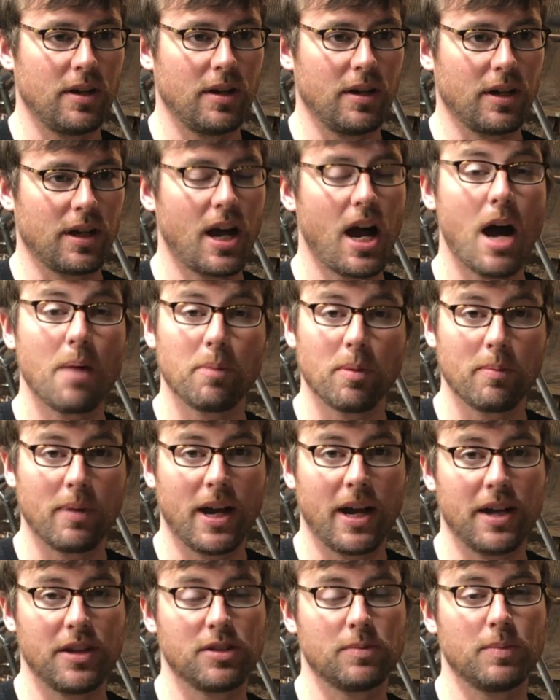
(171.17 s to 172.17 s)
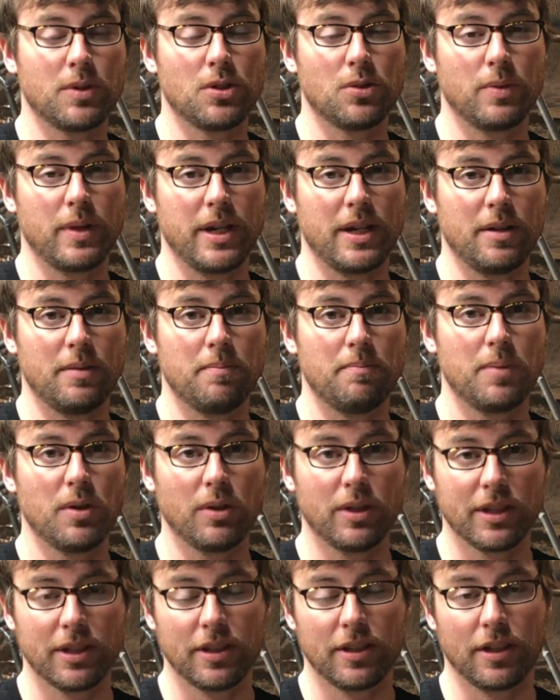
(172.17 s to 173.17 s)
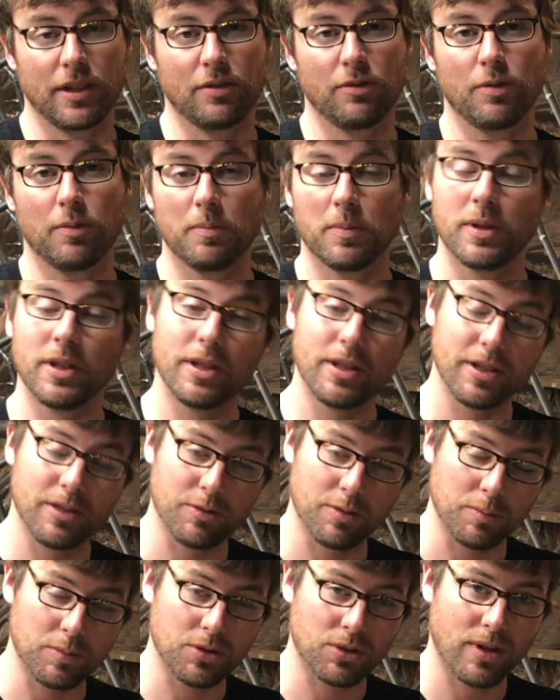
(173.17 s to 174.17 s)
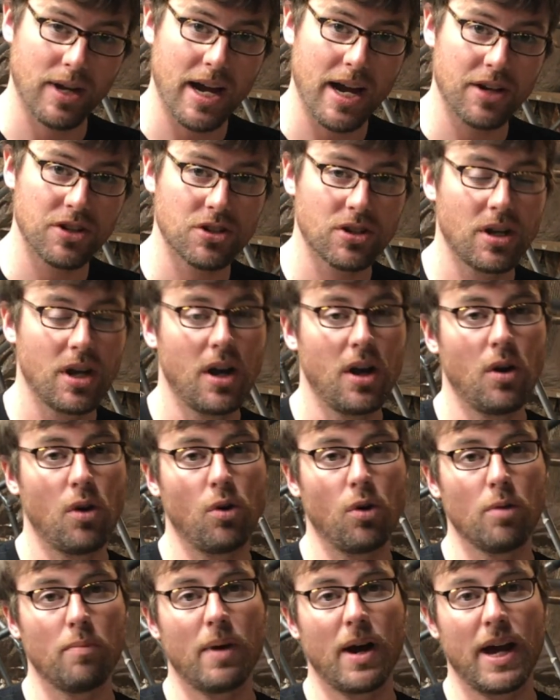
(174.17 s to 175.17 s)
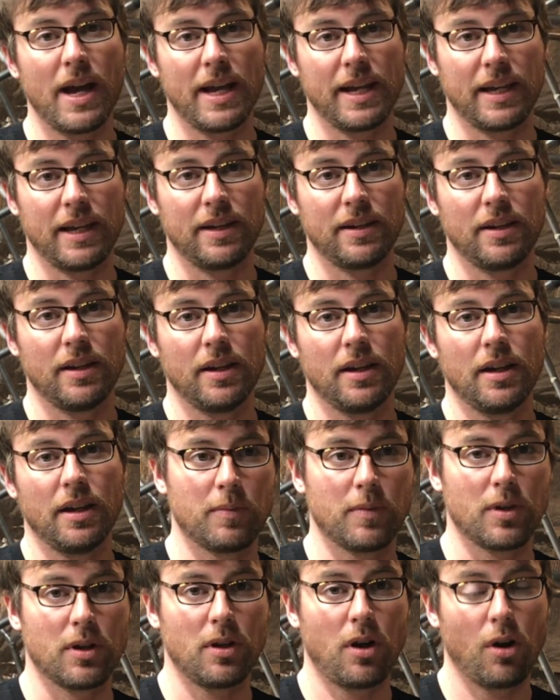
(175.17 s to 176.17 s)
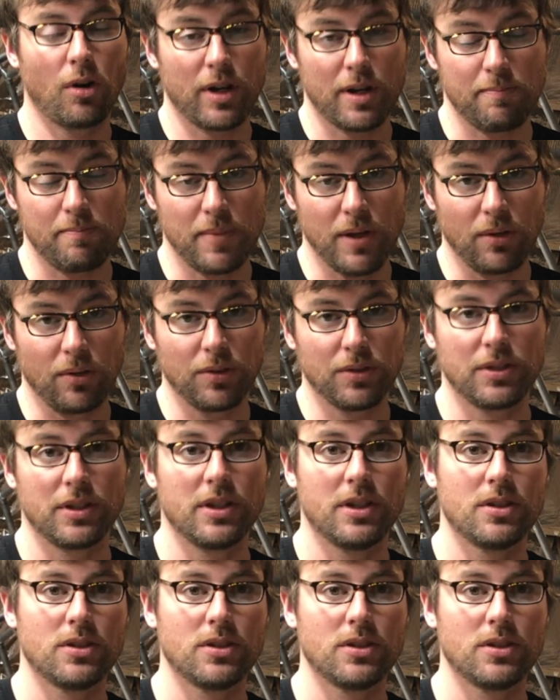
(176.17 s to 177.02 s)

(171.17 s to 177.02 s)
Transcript: compromise between building the thing completely from scratch or buying it already built.